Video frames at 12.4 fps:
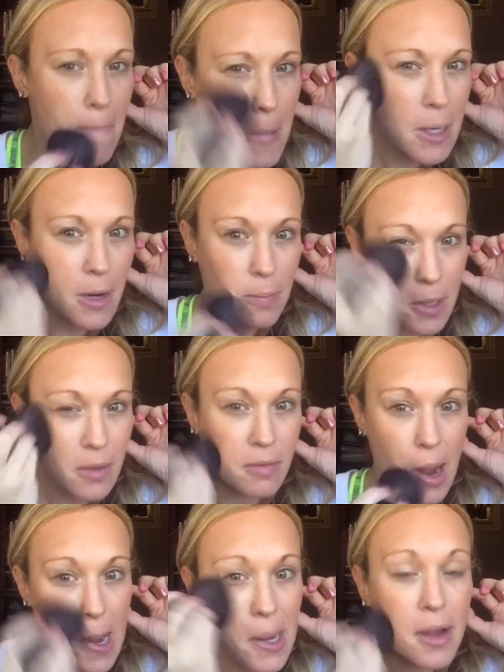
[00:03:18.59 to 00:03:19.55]
And you blend
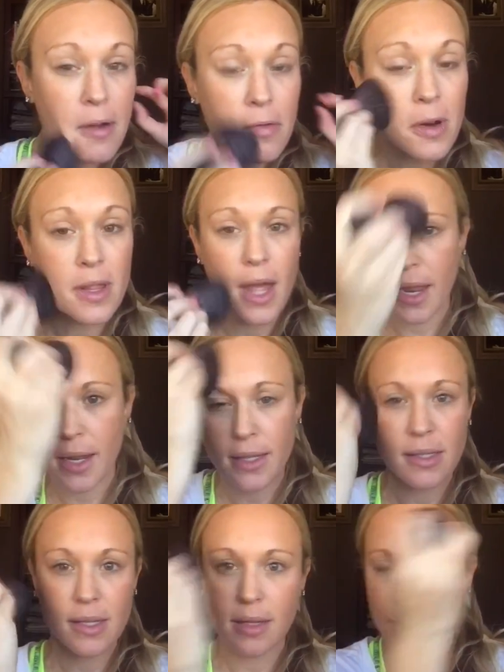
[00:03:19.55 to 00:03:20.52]
right over that
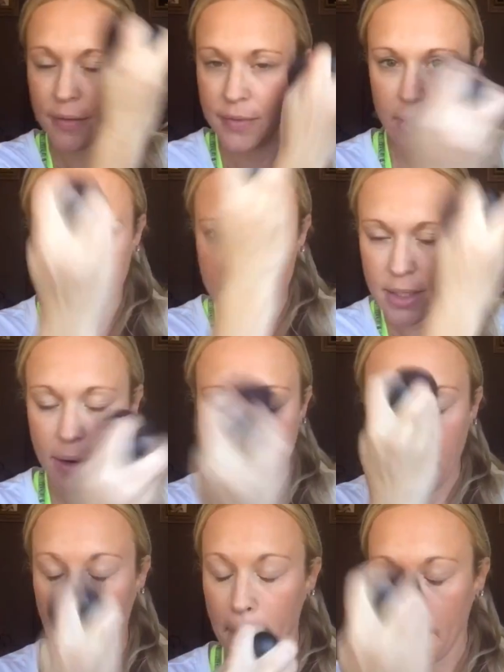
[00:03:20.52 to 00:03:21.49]
Instant Lifting
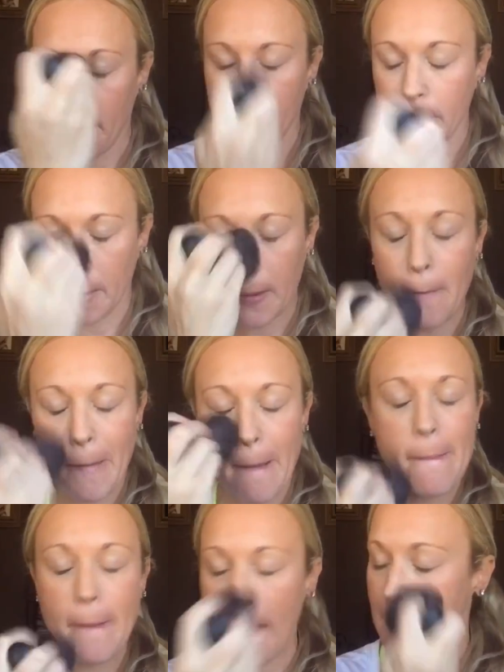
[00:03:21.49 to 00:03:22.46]
Serum. So don't be
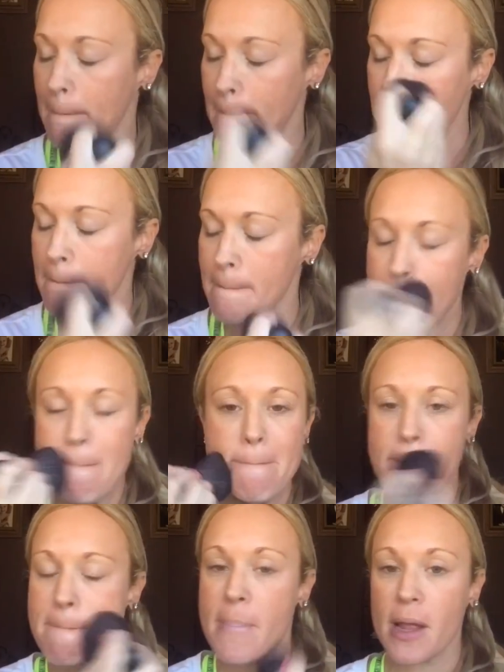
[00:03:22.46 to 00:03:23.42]
afraid.
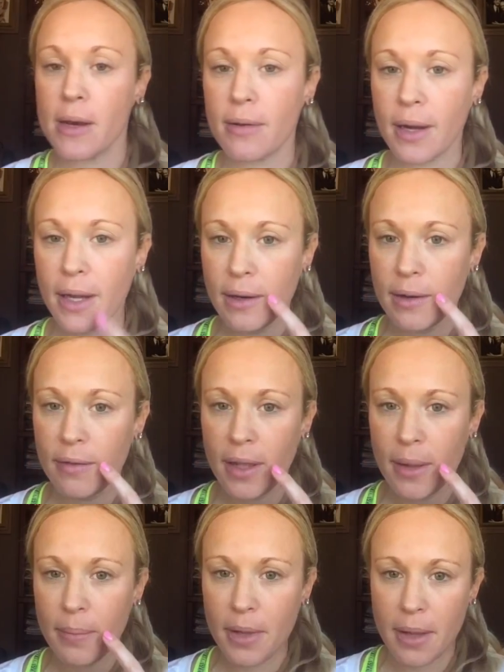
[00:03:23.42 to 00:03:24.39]
And right over
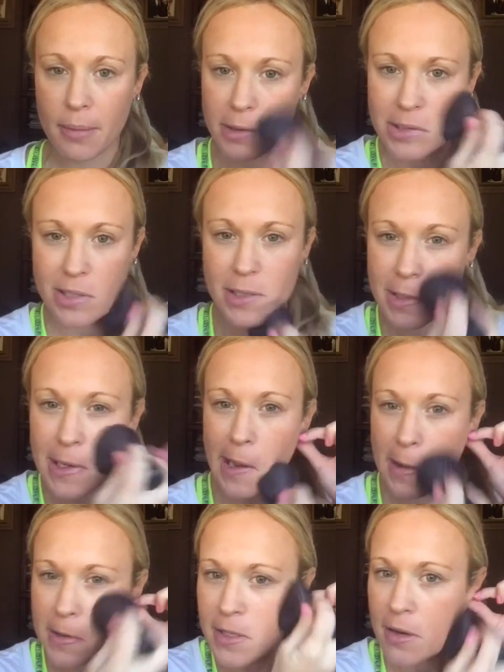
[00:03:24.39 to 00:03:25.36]
that blemish. See
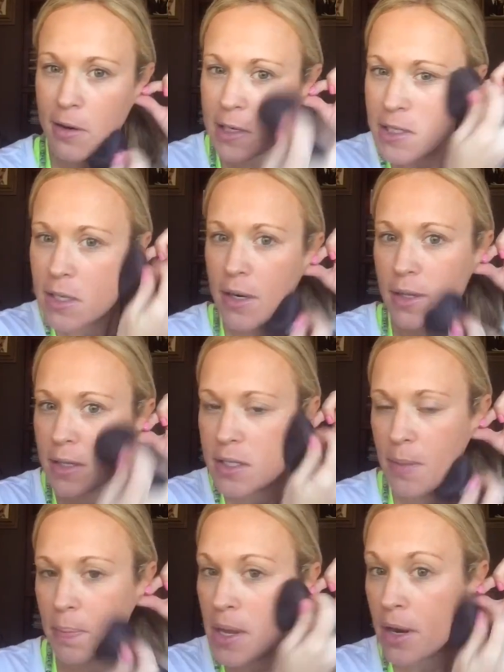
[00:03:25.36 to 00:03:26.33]
how it's already starting to
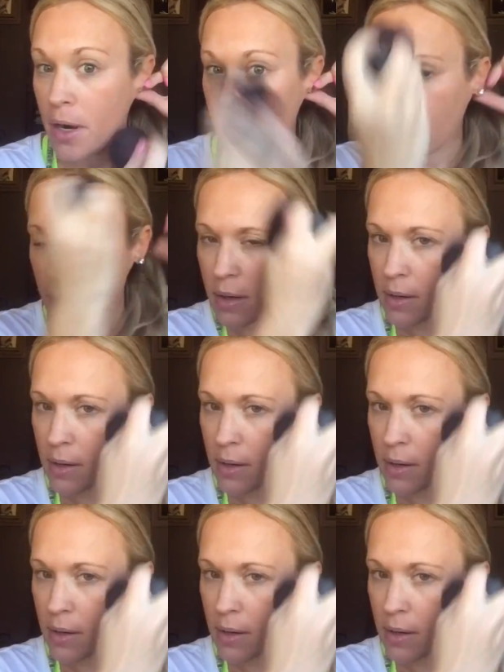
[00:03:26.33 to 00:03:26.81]
disappear?